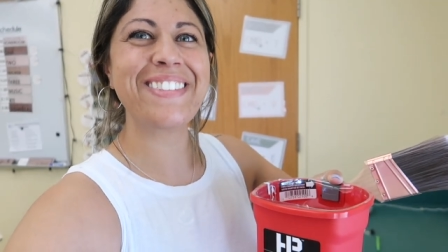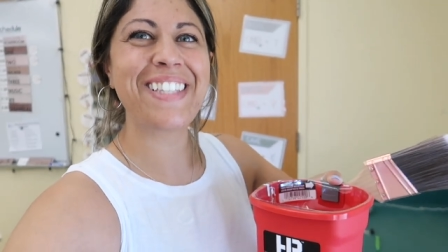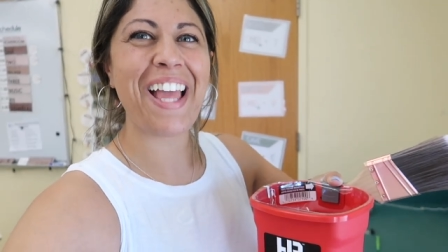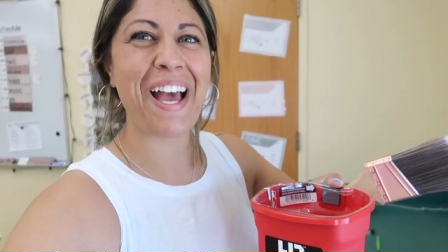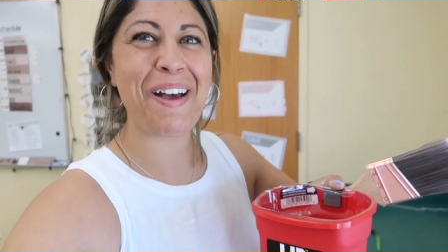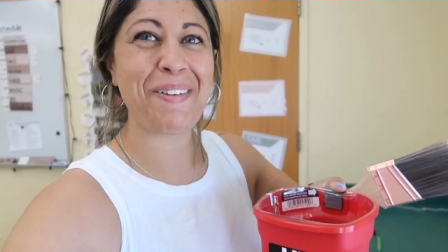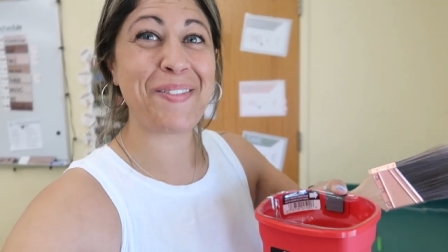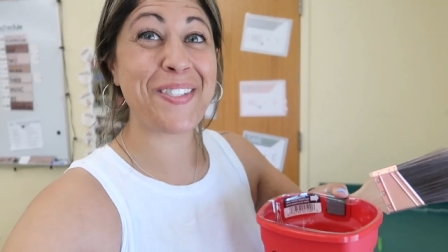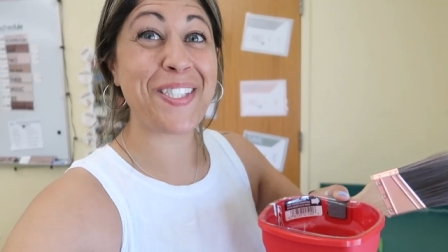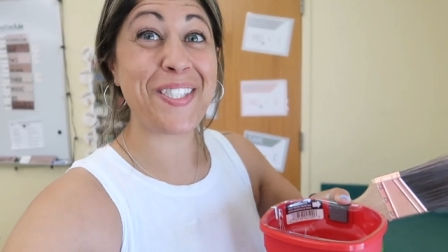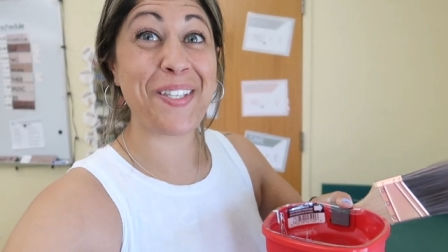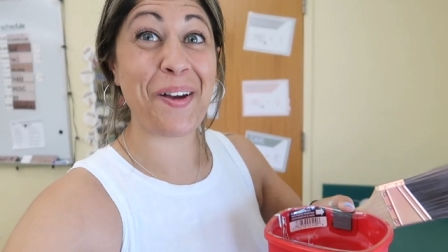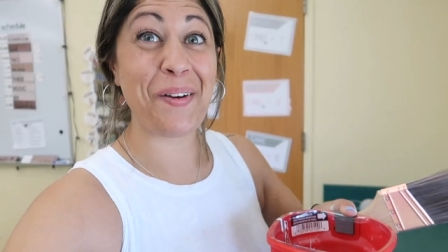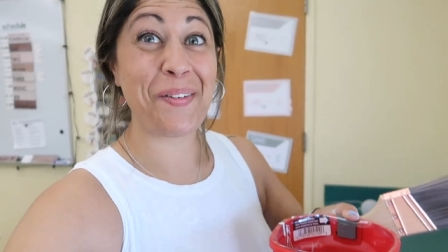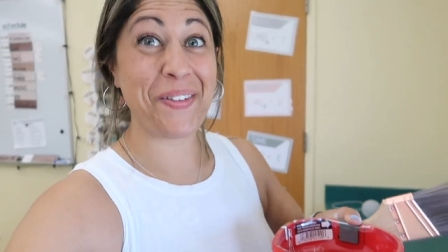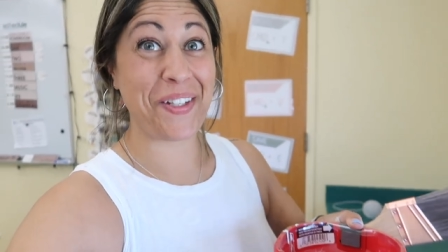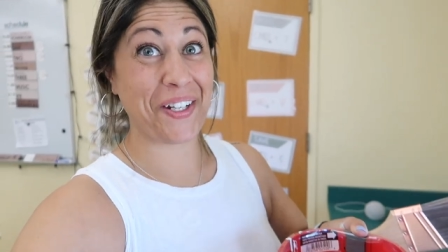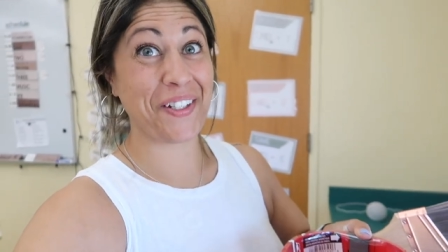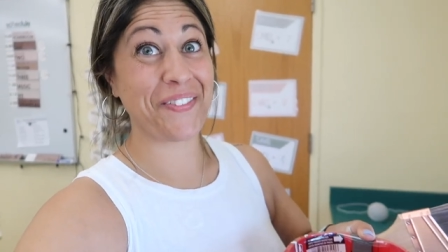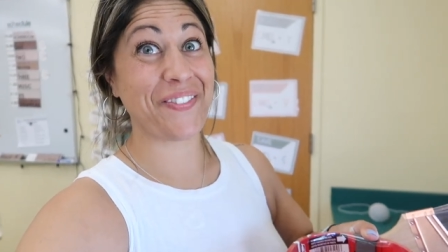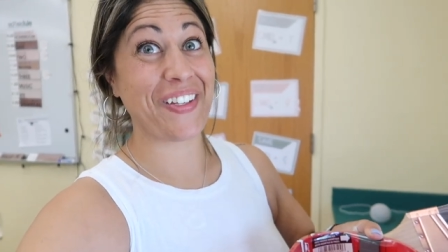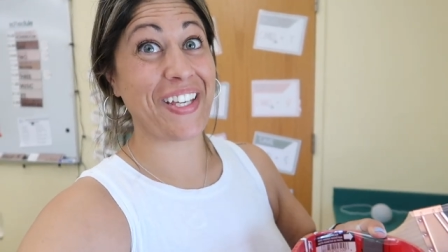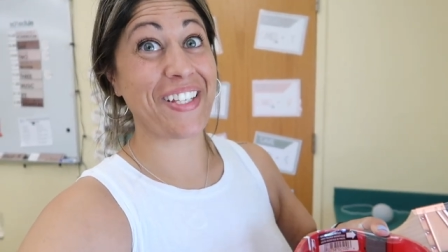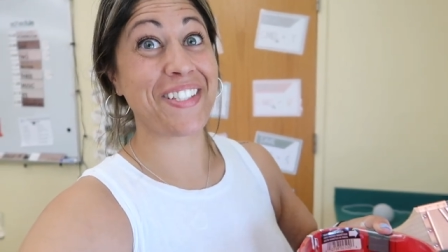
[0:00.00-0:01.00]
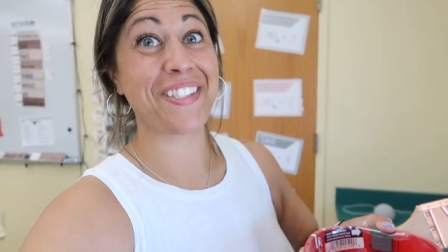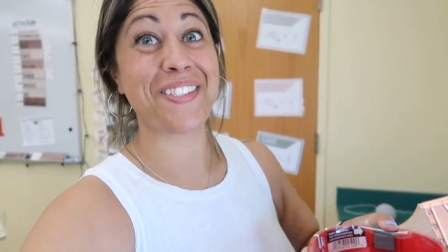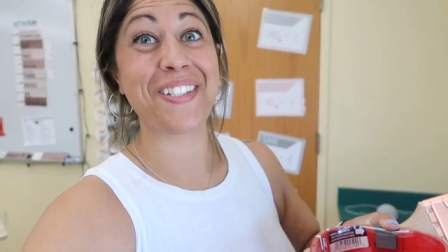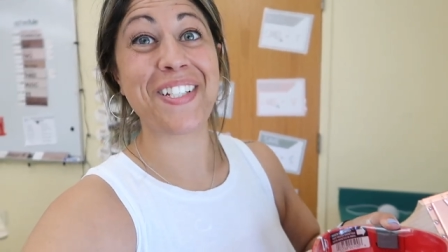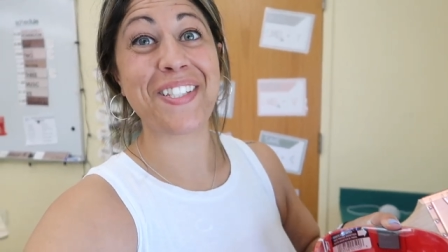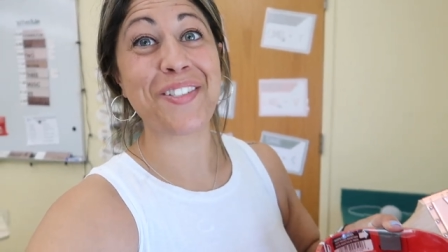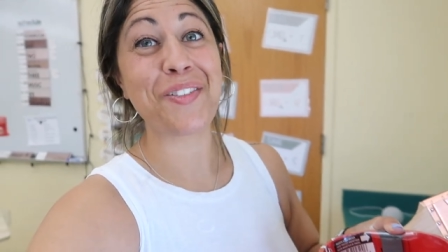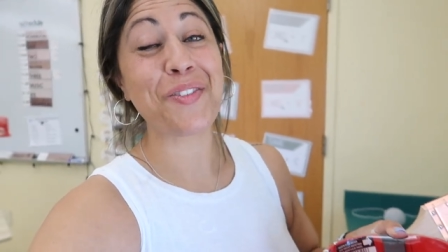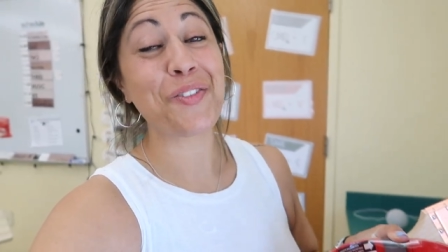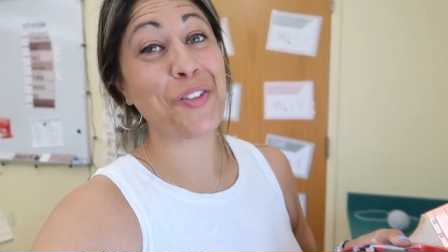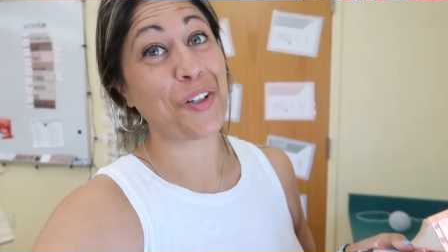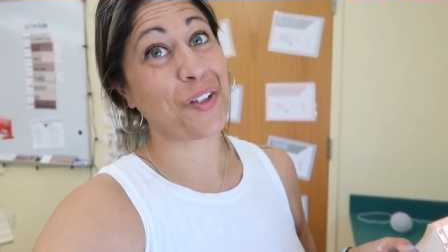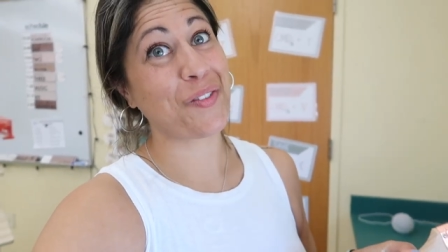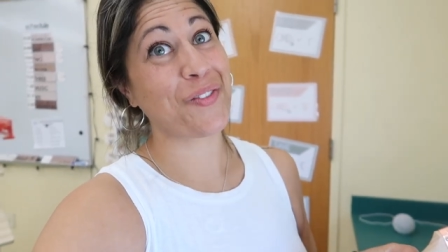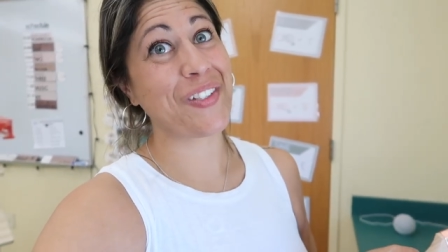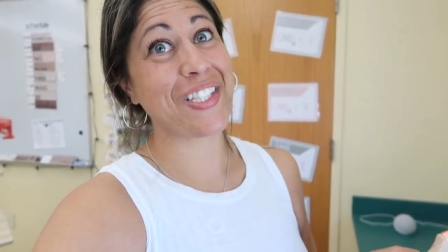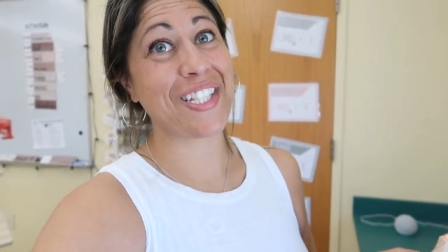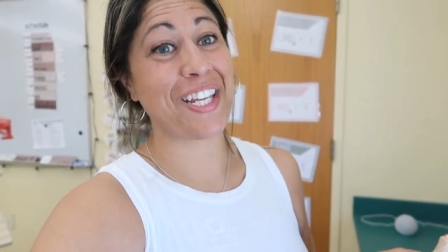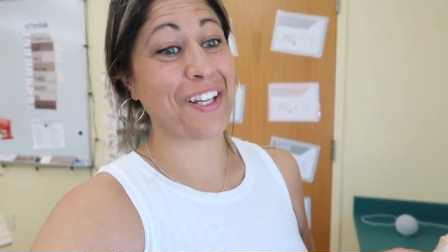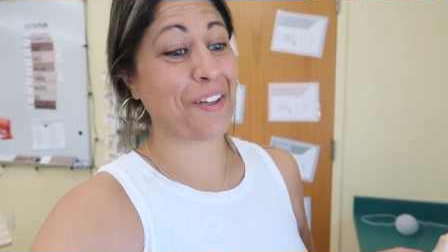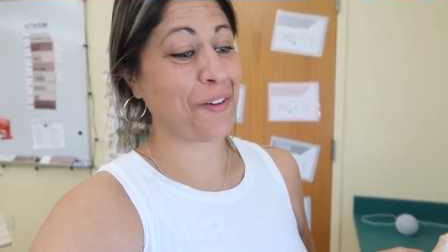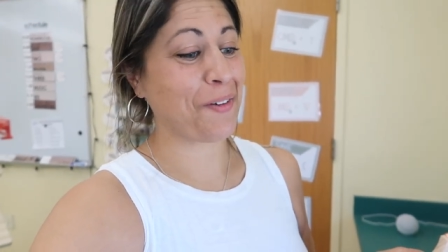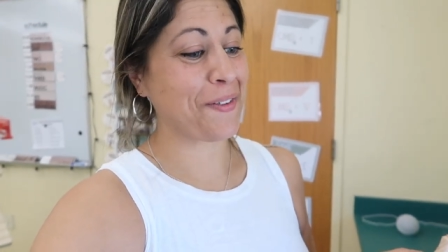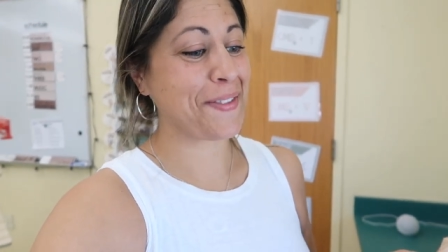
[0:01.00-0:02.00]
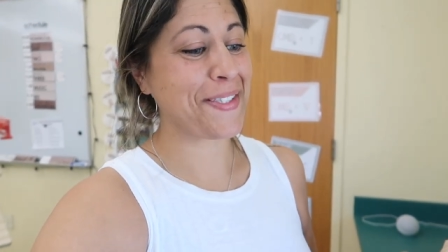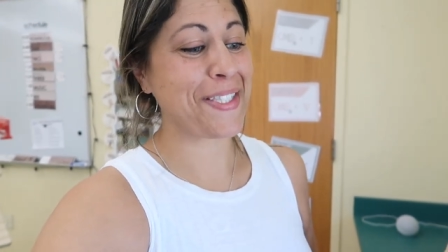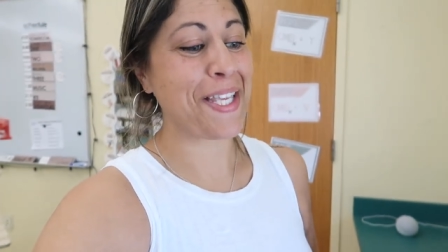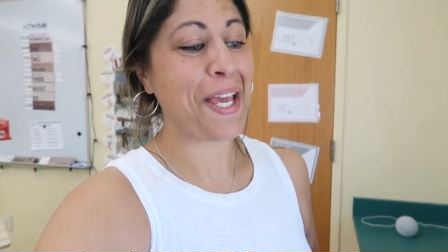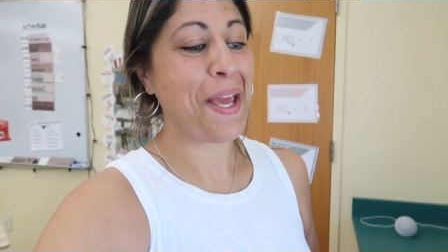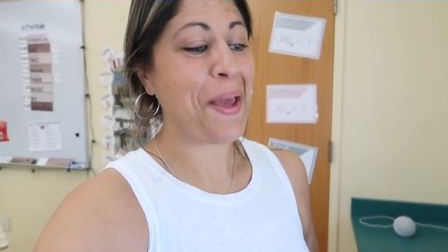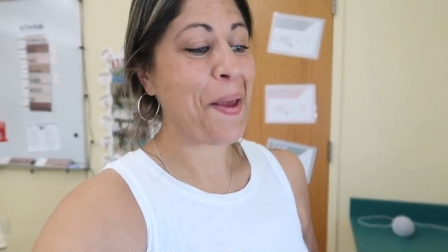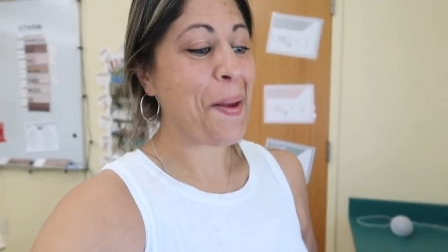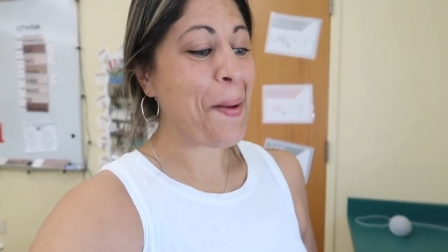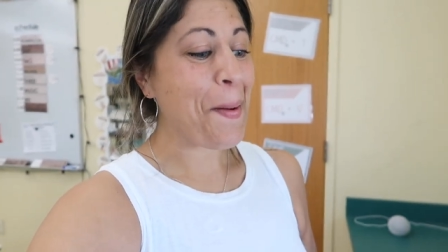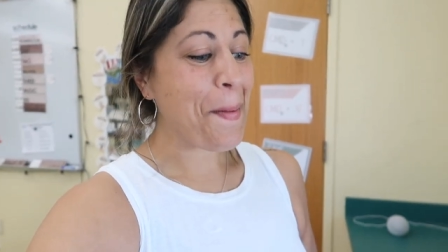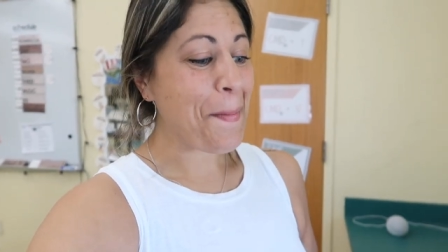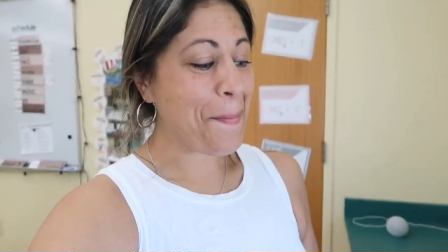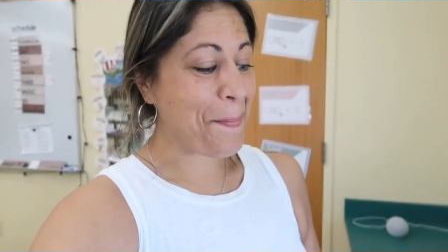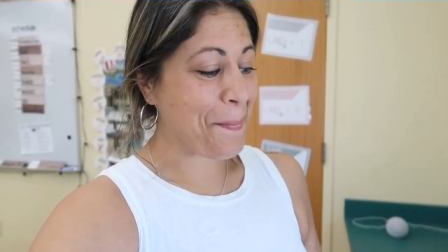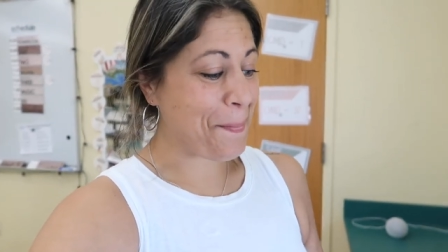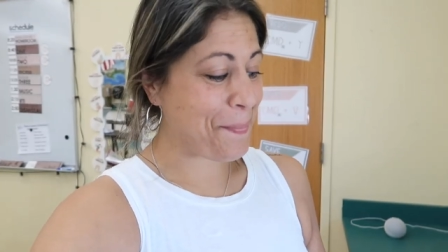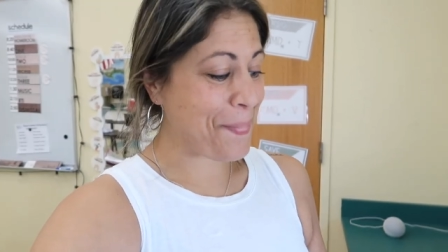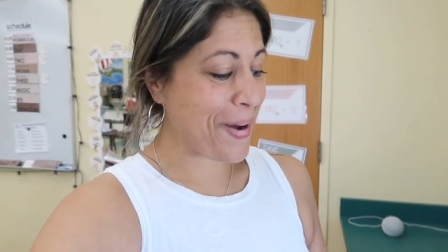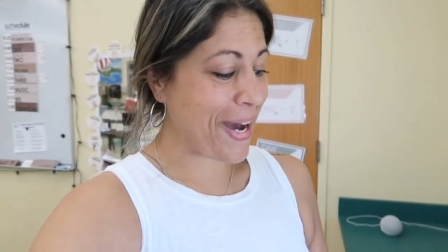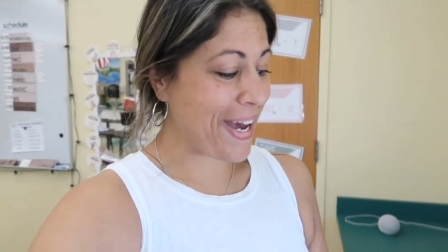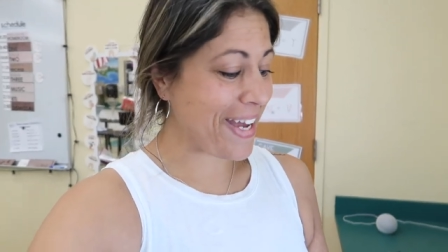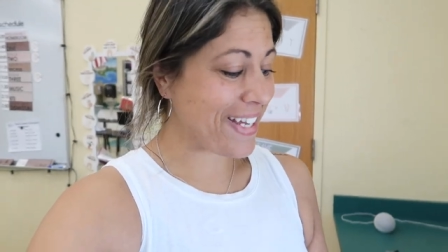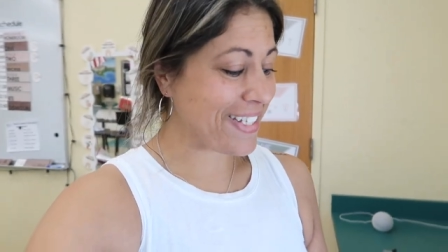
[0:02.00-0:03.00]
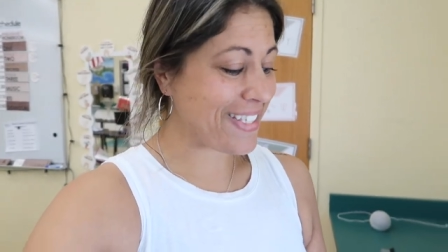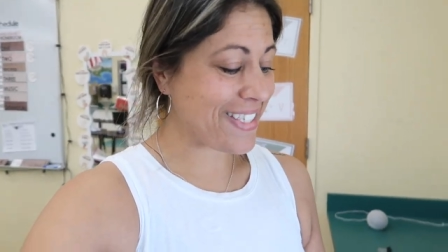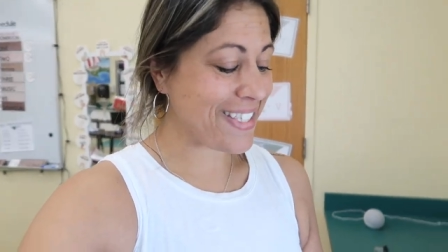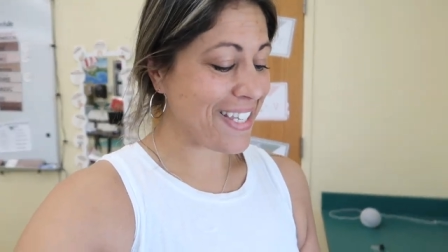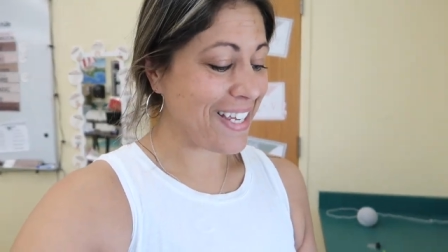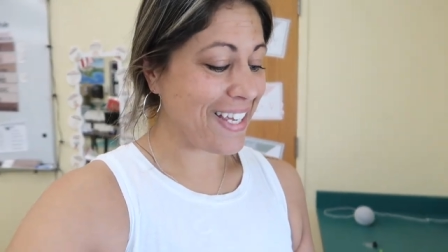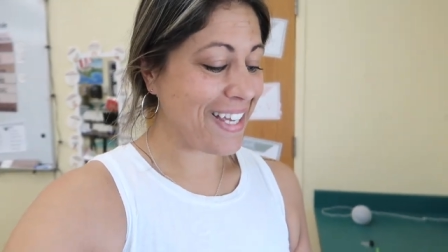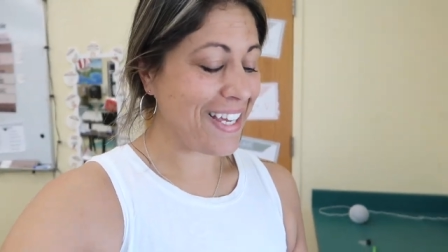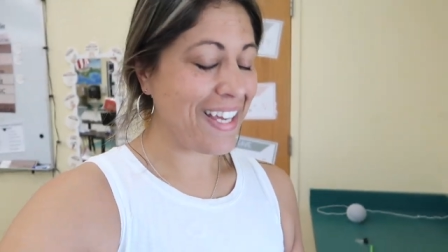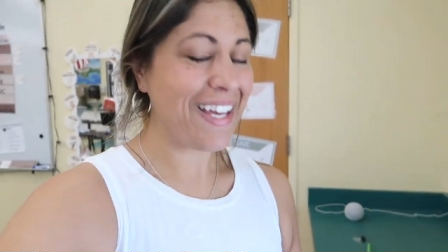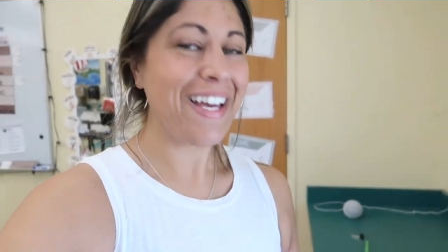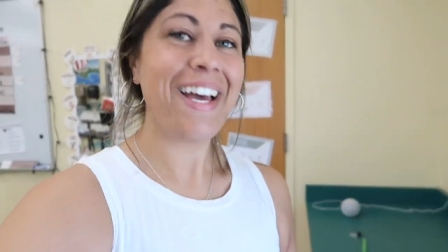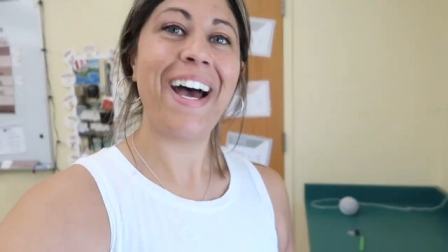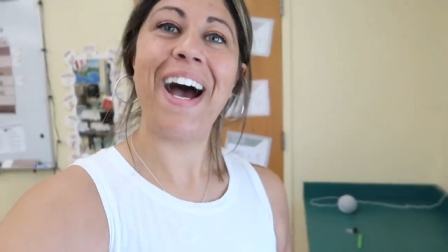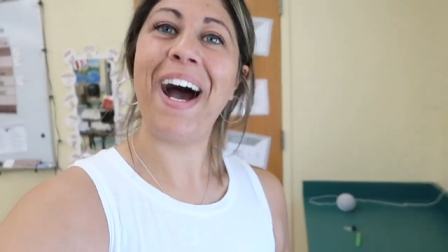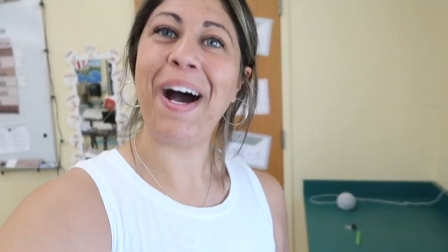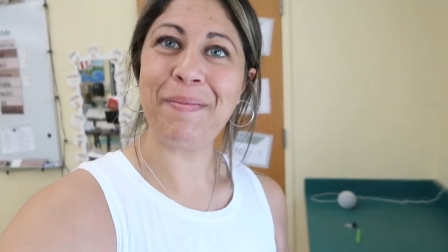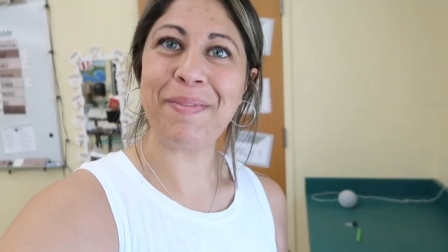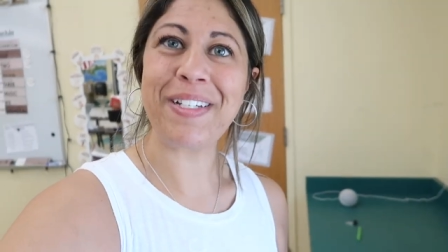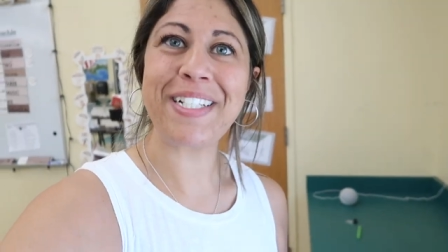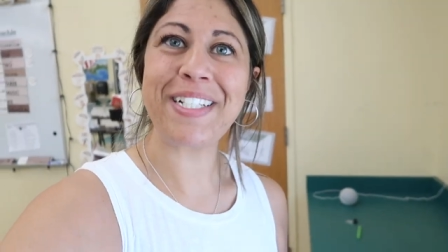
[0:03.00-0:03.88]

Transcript: I'm so nervous, these are nervous giggles, but I'm